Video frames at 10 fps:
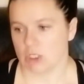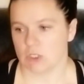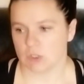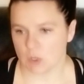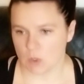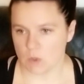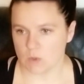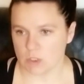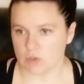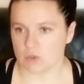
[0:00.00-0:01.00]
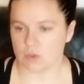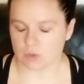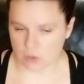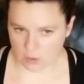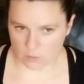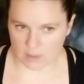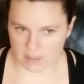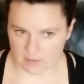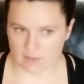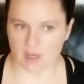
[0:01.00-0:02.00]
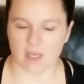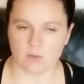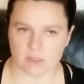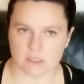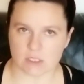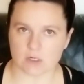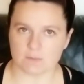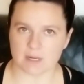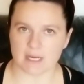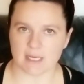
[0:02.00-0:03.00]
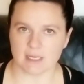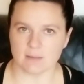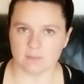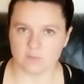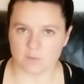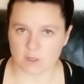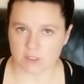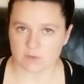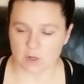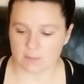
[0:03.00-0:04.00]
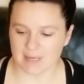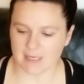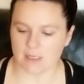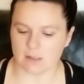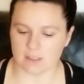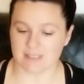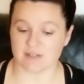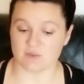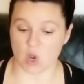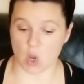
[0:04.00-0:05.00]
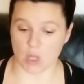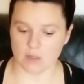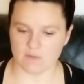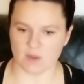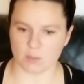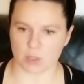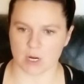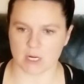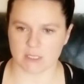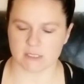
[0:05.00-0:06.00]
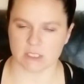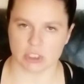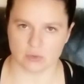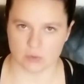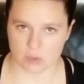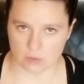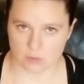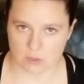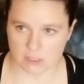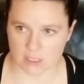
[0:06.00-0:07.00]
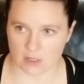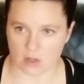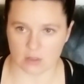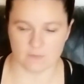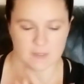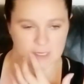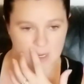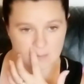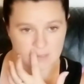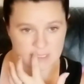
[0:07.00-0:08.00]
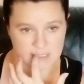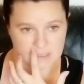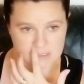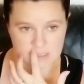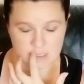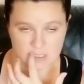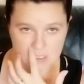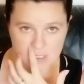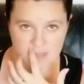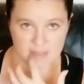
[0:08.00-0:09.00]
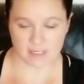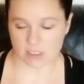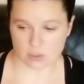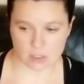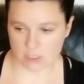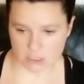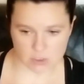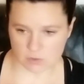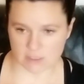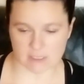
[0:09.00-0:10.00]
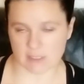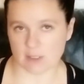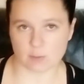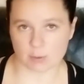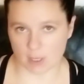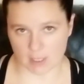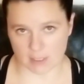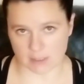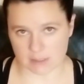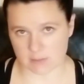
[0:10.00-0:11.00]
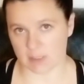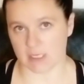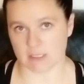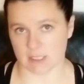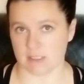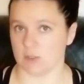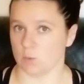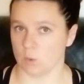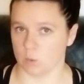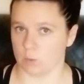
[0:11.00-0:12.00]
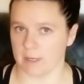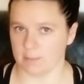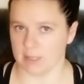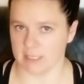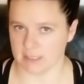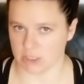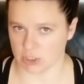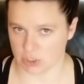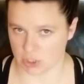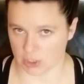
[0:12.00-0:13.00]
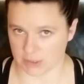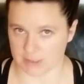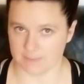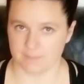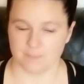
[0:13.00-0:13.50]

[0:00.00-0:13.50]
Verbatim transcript: So to start with, I would start by first of all making a list of all of the products that you use and all of the companies that you're already using their products because that's a great place to start.